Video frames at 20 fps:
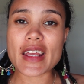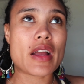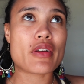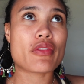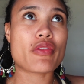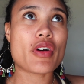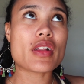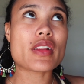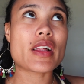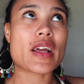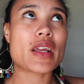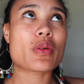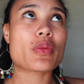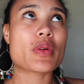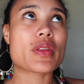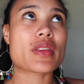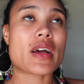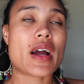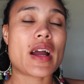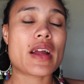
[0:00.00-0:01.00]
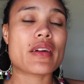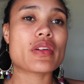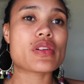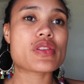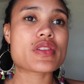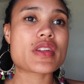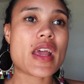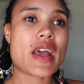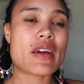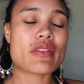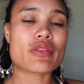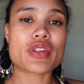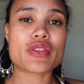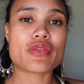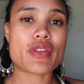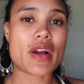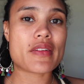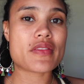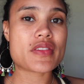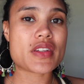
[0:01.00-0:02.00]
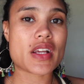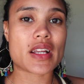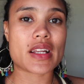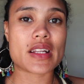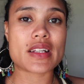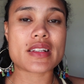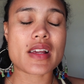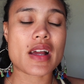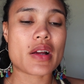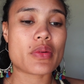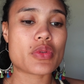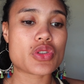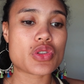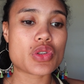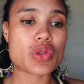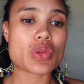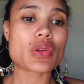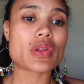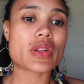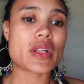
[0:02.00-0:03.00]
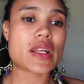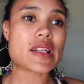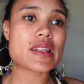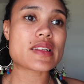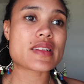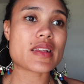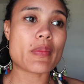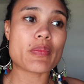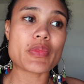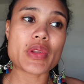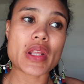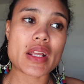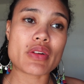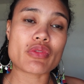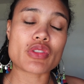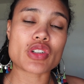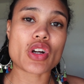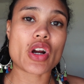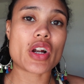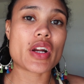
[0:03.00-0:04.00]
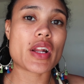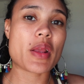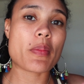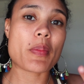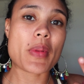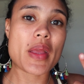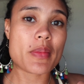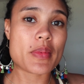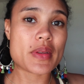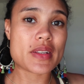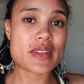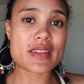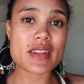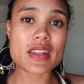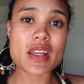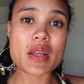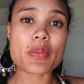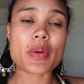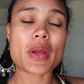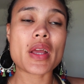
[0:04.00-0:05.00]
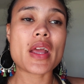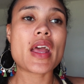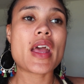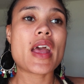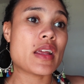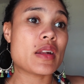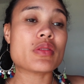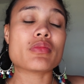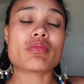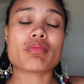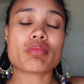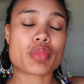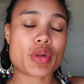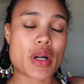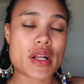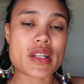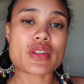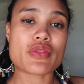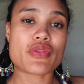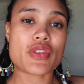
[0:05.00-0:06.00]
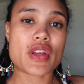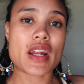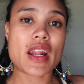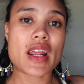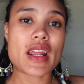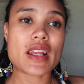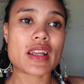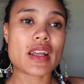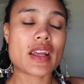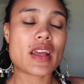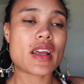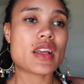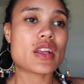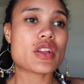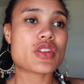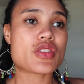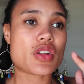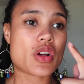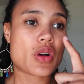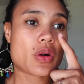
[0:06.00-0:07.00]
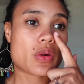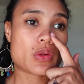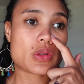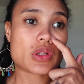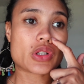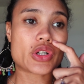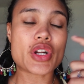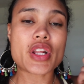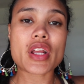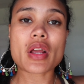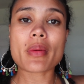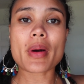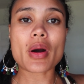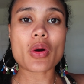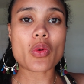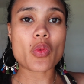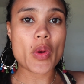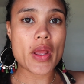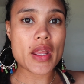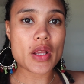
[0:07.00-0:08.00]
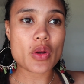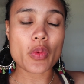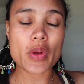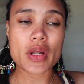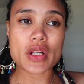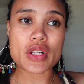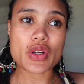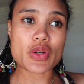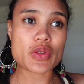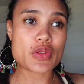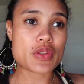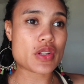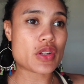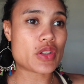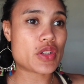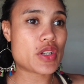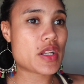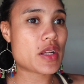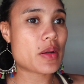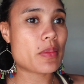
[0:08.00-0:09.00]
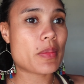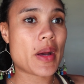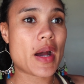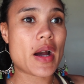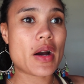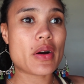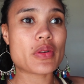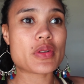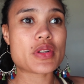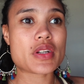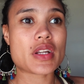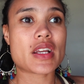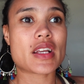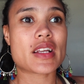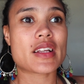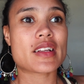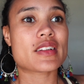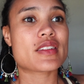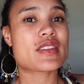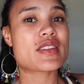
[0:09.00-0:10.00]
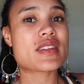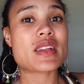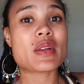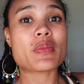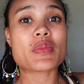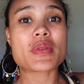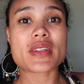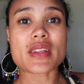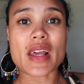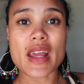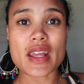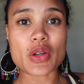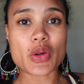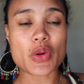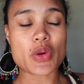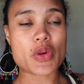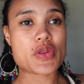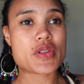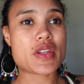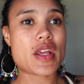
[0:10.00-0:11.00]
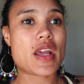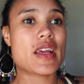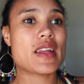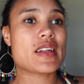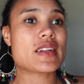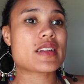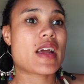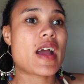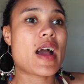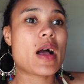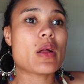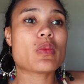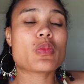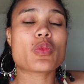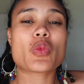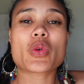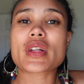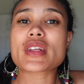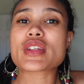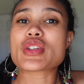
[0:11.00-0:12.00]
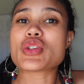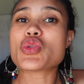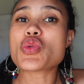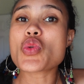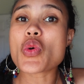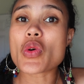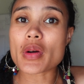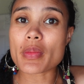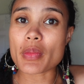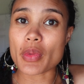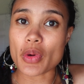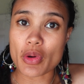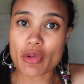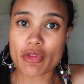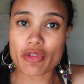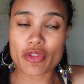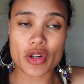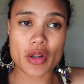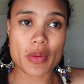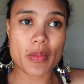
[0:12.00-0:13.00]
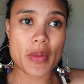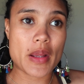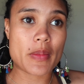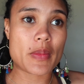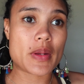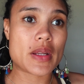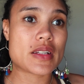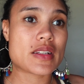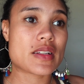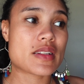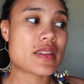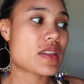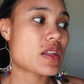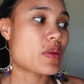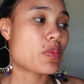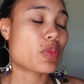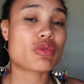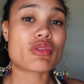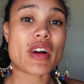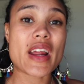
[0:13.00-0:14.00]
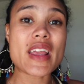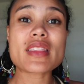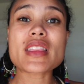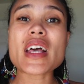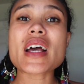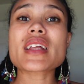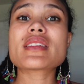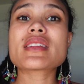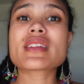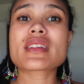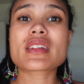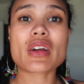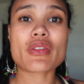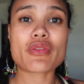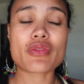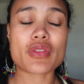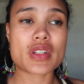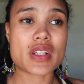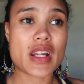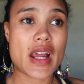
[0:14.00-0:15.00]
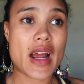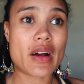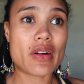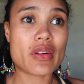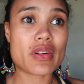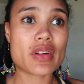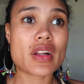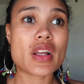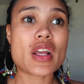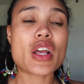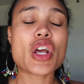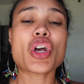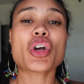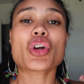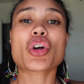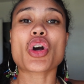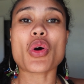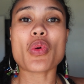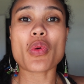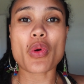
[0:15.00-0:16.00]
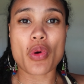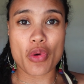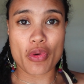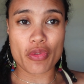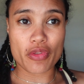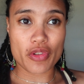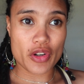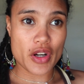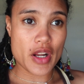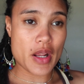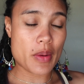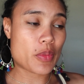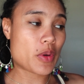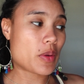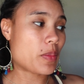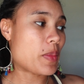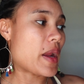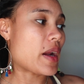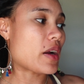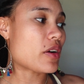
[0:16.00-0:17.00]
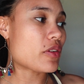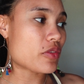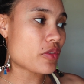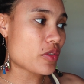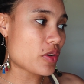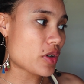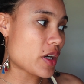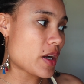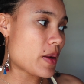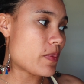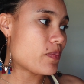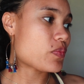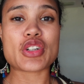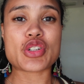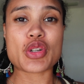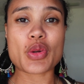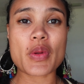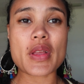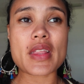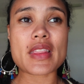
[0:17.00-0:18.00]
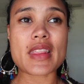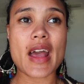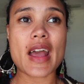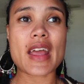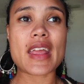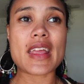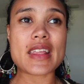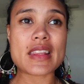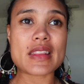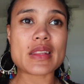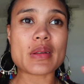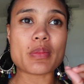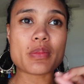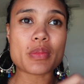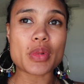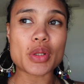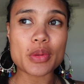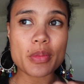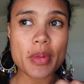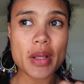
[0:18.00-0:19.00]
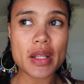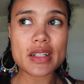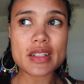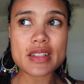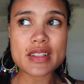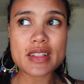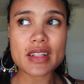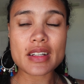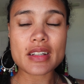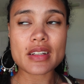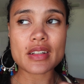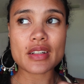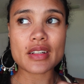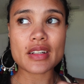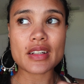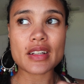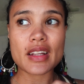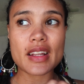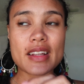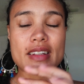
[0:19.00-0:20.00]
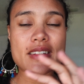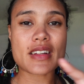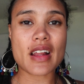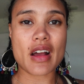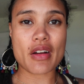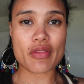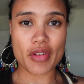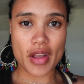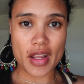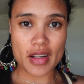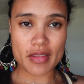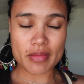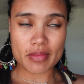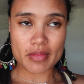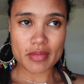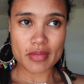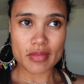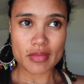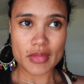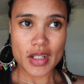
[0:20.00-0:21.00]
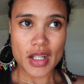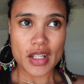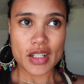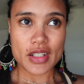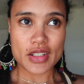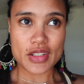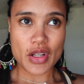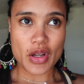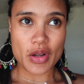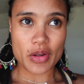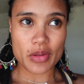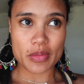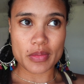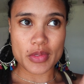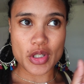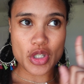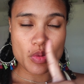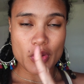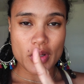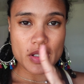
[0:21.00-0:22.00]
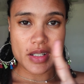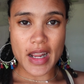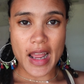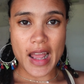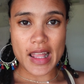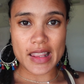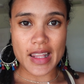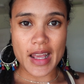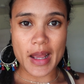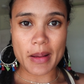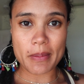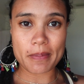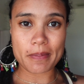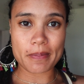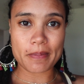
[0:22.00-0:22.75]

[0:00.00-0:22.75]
I felt like with Kairos, every 5 seconds I was Googling something regarding baby sleep and breastfeeding. So learning about wake windows, learning about sleep cycles, and what is normal for a baby to sleep. Write that stuff down, go over it, prepare for it. Doing that in the moment is not fun. So just wanted to add that.